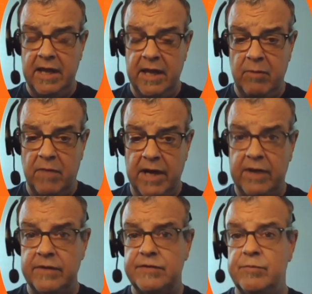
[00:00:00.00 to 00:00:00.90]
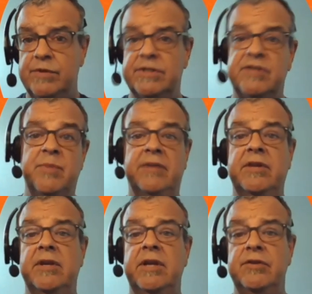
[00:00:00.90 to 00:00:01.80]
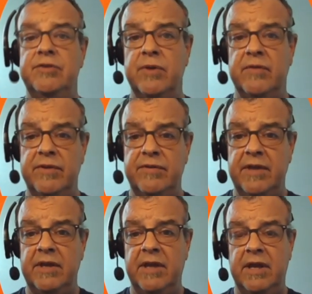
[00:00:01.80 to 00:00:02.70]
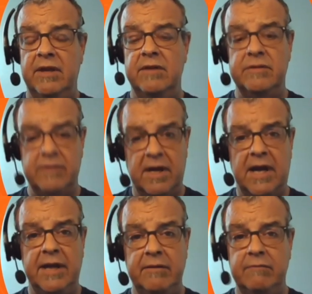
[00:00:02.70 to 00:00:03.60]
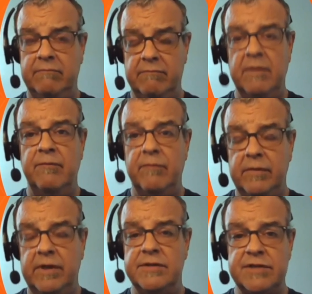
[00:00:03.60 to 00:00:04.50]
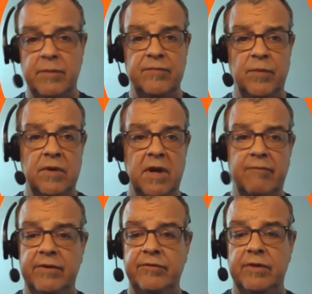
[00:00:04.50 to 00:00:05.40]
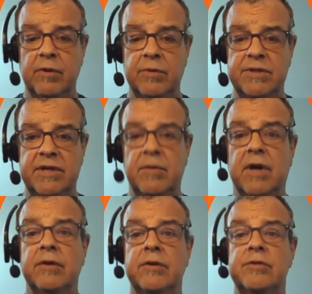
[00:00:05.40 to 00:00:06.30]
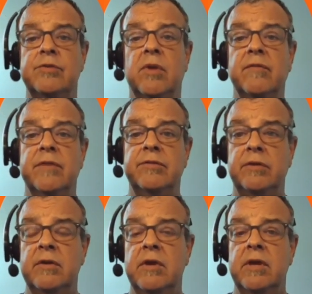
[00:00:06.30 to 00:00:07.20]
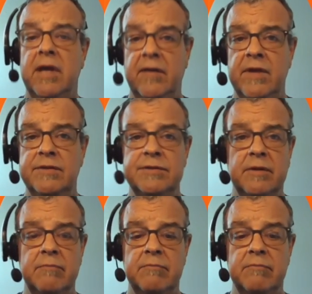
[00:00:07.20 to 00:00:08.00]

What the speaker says: my customers expect that it can do everything, and I can say with full confidence that Erwin Data Modeler can do all of this, and then some.